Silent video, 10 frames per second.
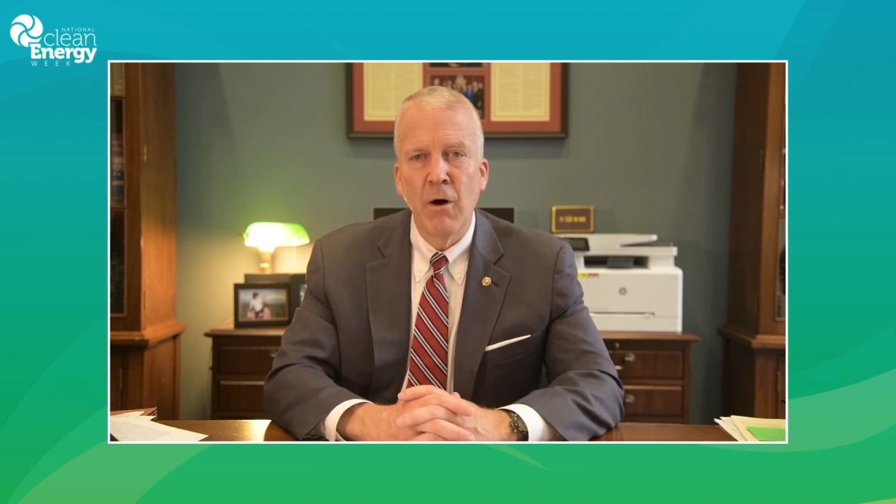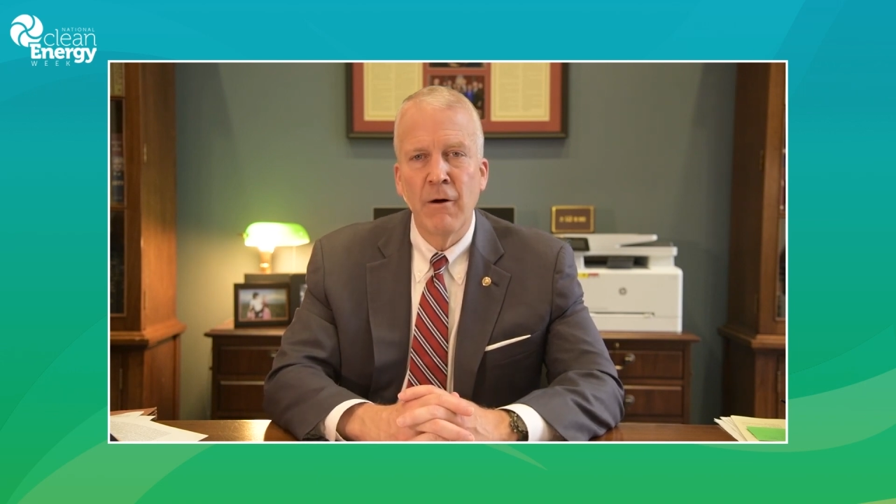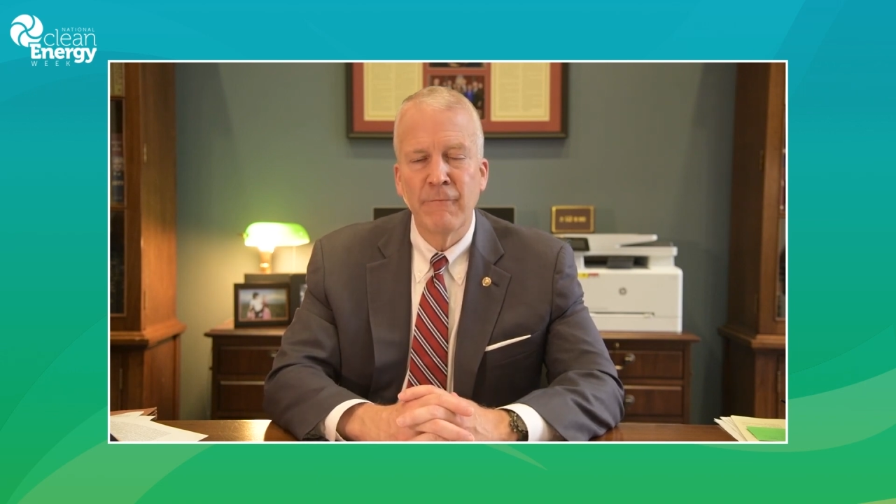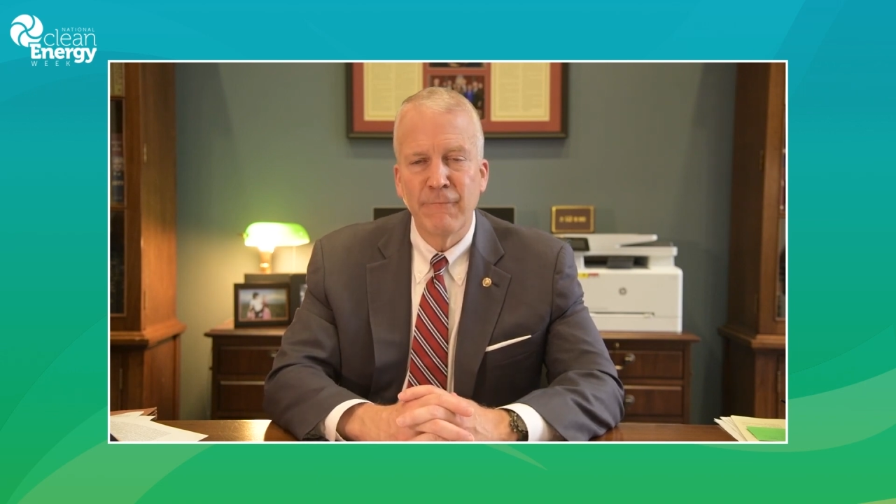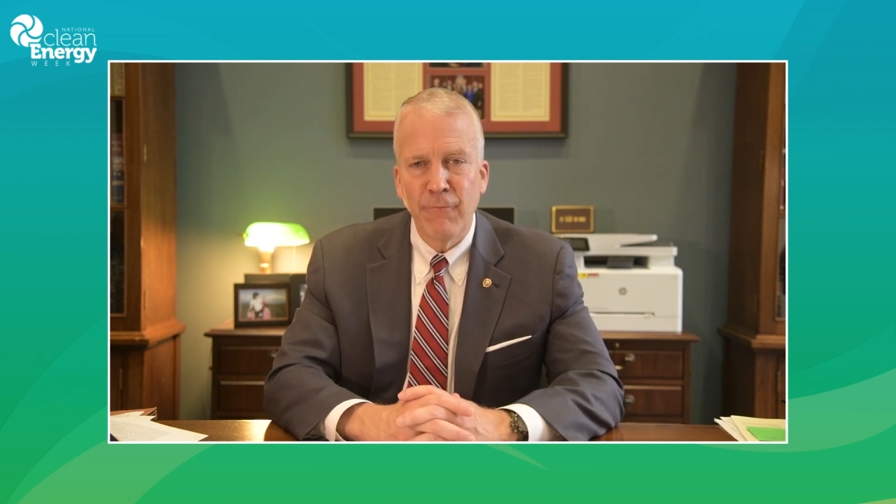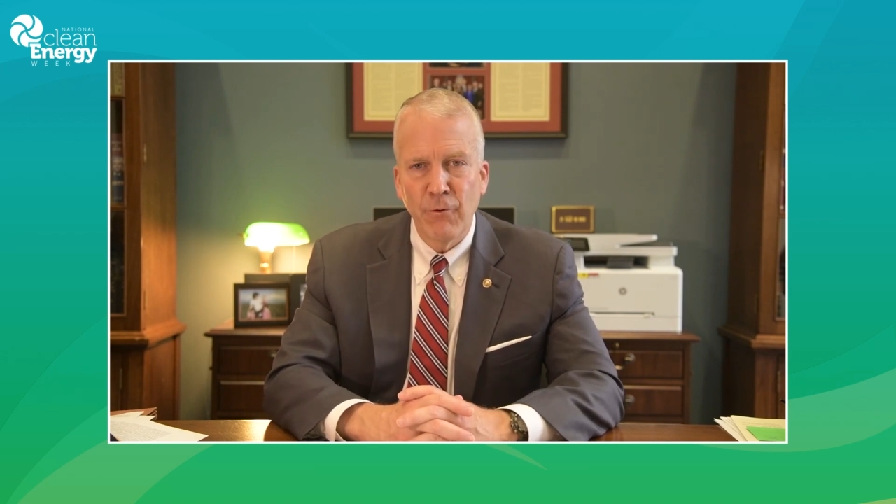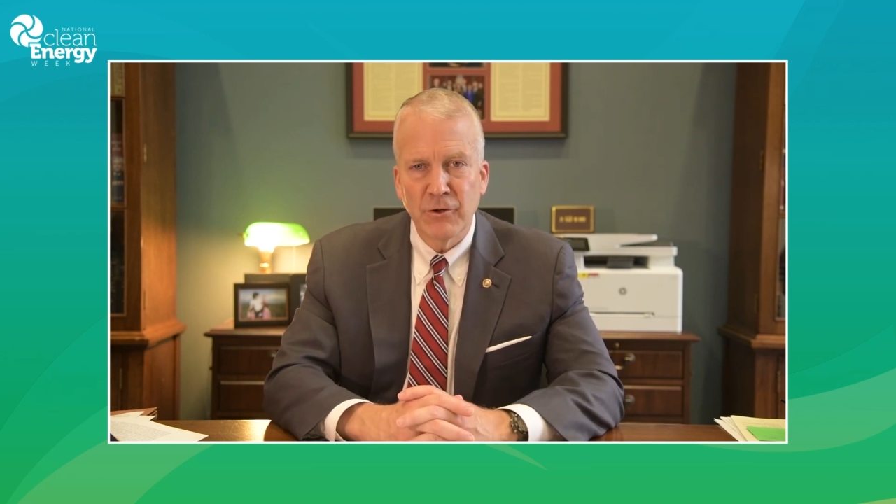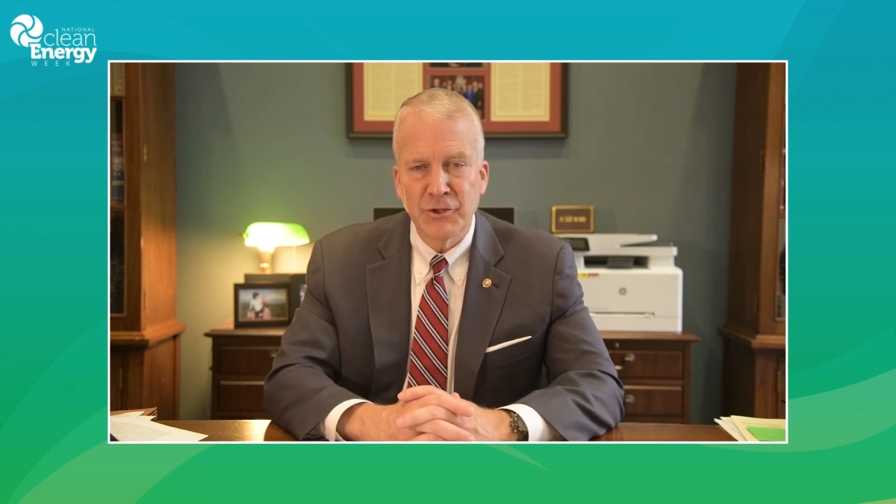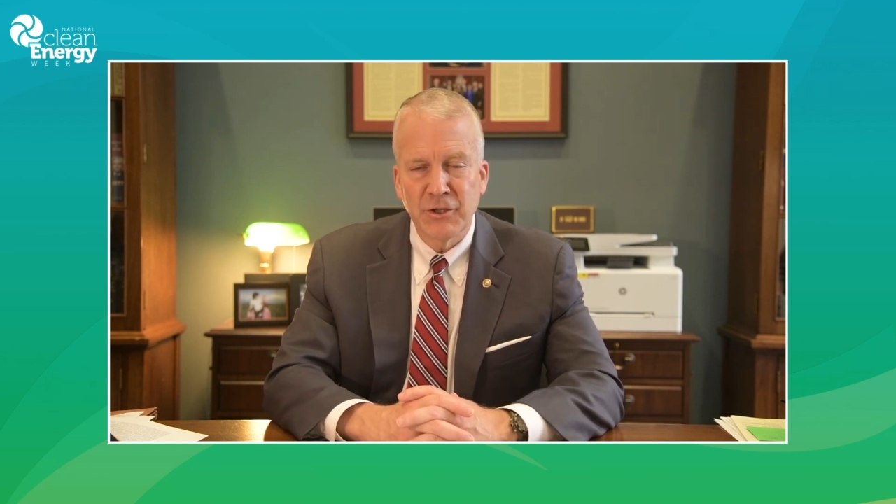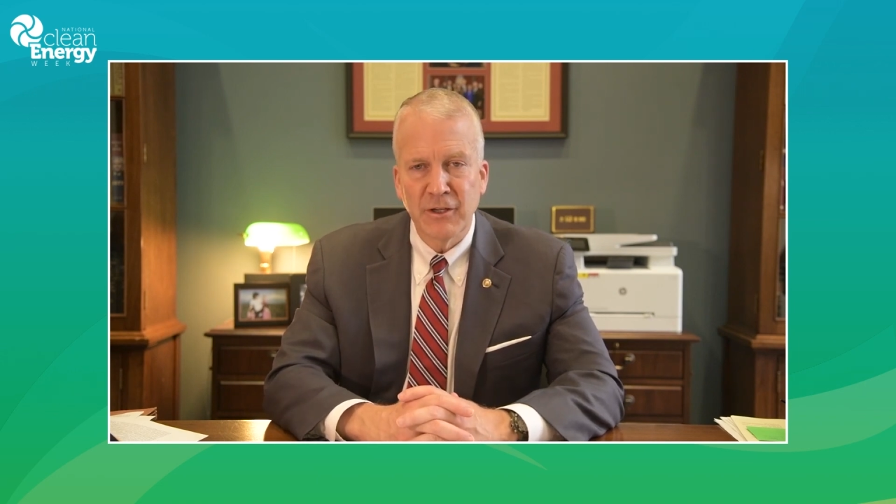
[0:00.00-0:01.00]

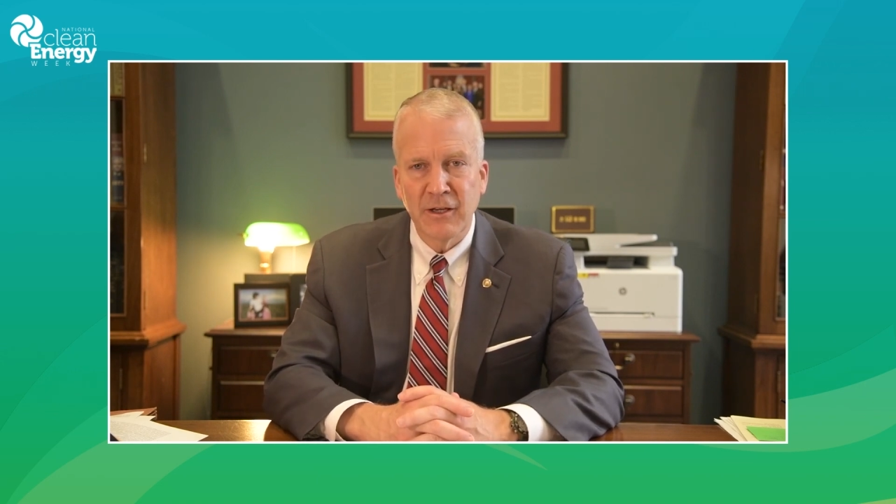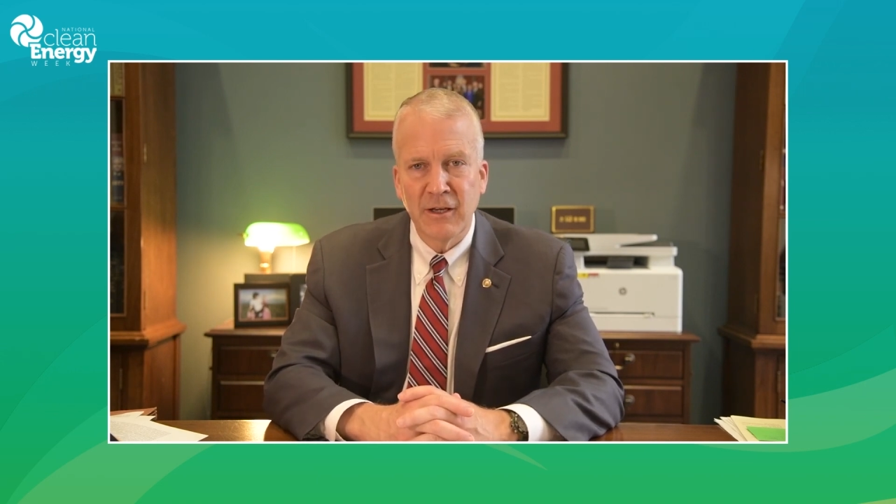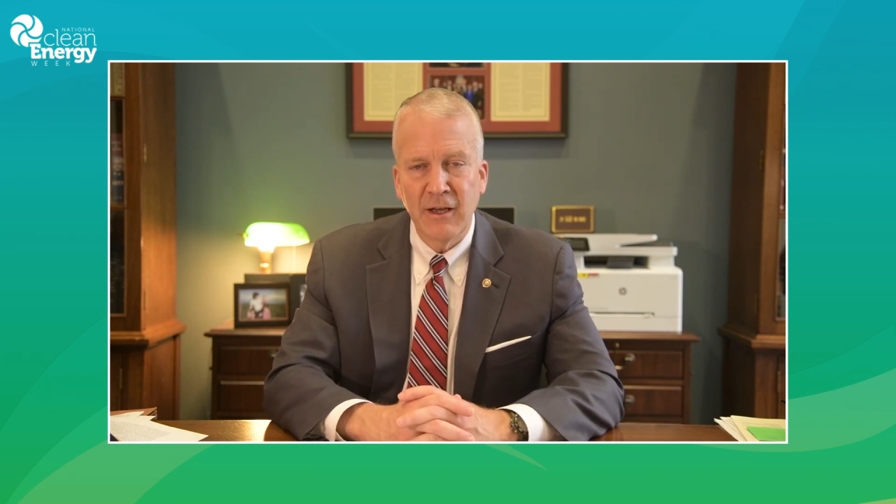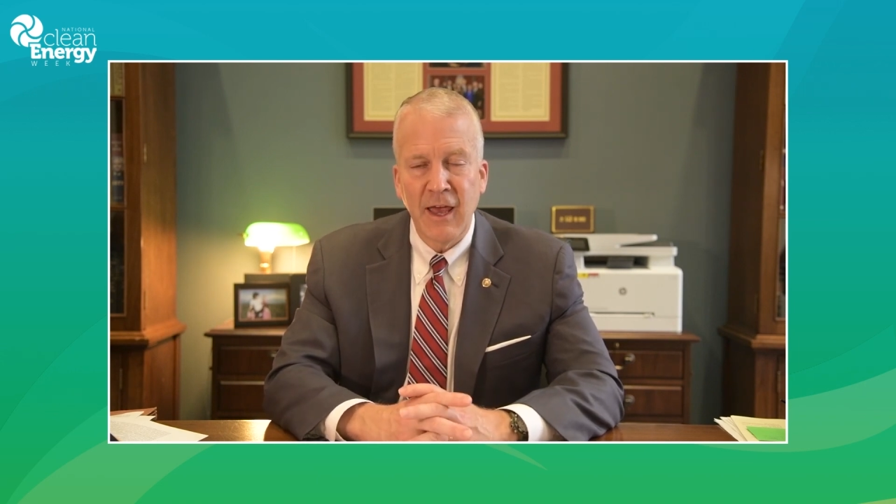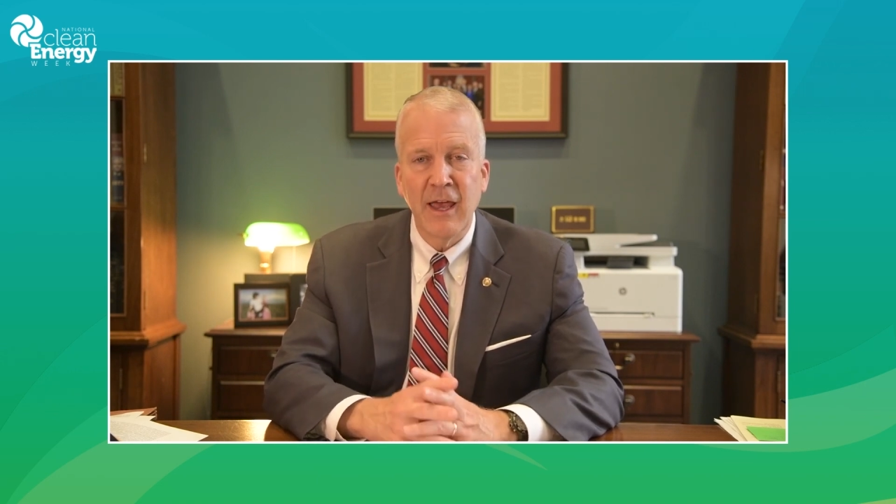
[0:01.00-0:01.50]
unfortunately,